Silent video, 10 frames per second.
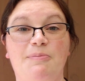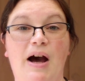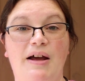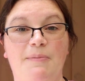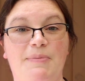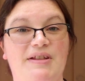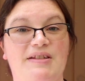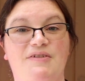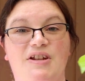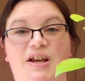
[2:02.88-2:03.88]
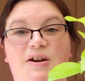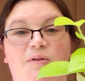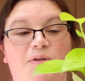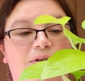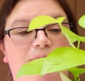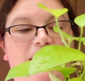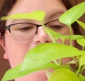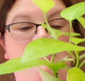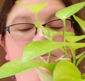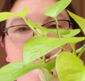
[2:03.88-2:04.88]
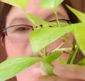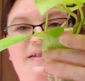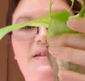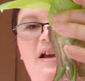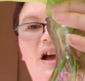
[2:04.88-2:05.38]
going to pot up in this video my clippings.